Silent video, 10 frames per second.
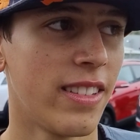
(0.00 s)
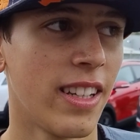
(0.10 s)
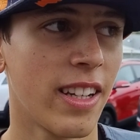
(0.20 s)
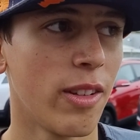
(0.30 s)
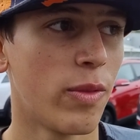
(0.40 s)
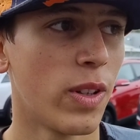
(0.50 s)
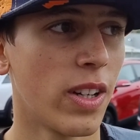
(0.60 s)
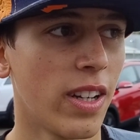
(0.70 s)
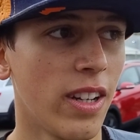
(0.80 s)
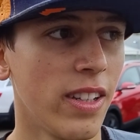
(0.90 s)
thank you for
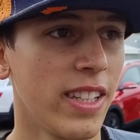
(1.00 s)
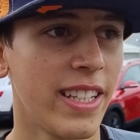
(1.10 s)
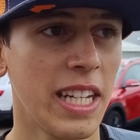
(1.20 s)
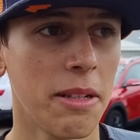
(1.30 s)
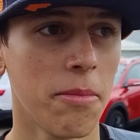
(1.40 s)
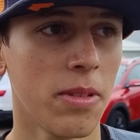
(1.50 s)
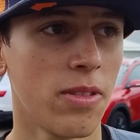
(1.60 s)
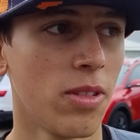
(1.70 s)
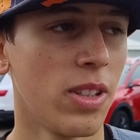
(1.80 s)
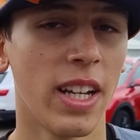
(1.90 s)
the team,
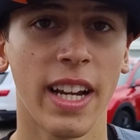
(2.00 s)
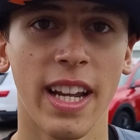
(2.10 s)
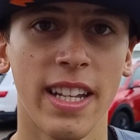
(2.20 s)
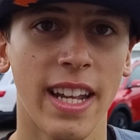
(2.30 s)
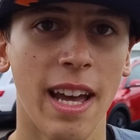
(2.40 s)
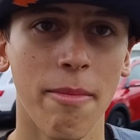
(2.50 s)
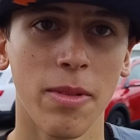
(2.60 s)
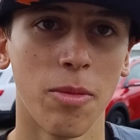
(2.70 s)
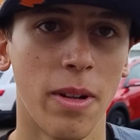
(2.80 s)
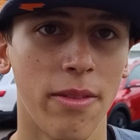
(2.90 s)
to the
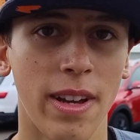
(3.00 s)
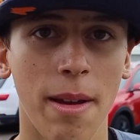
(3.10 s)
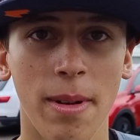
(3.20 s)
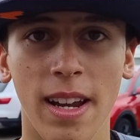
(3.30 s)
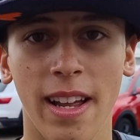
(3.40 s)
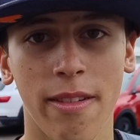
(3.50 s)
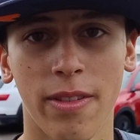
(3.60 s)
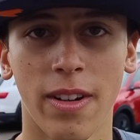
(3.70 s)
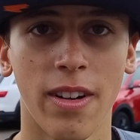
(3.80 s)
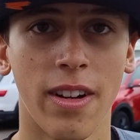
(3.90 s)
KTM, to my family, and
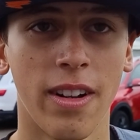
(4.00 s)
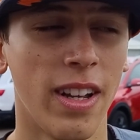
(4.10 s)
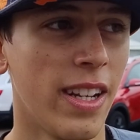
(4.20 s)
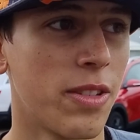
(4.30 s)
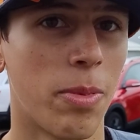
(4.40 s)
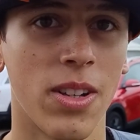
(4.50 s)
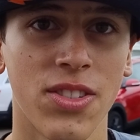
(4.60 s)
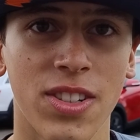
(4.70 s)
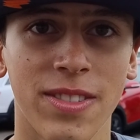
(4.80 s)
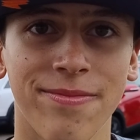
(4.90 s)
for the sponsors.